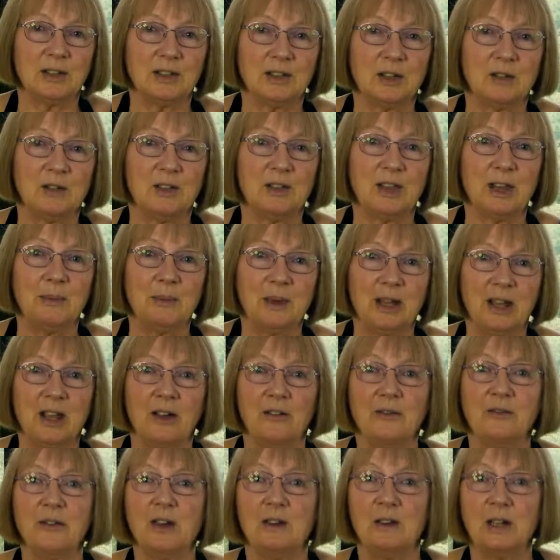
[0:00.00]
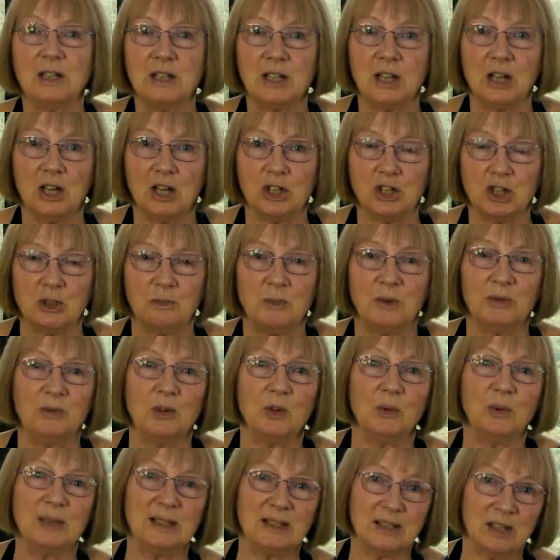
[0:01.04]
so that they become very turgid before
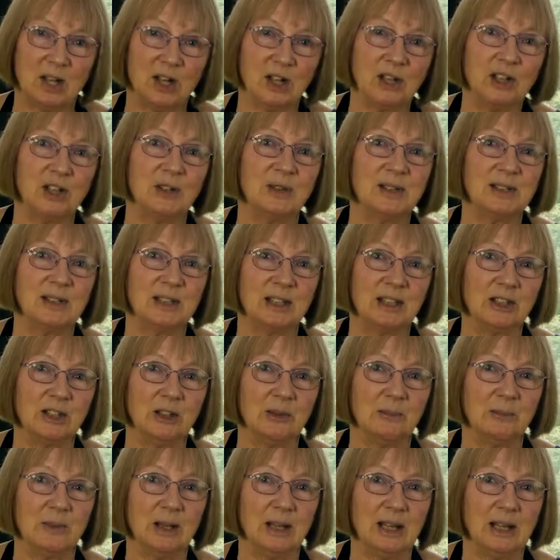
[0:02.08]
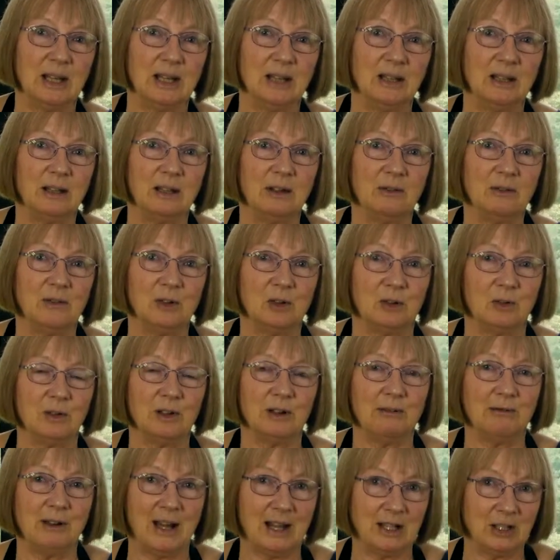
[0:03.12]
we start using them in floral
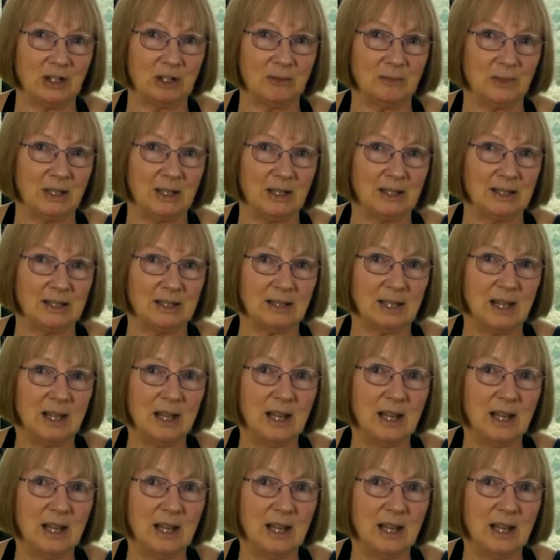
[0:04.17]
arrangements.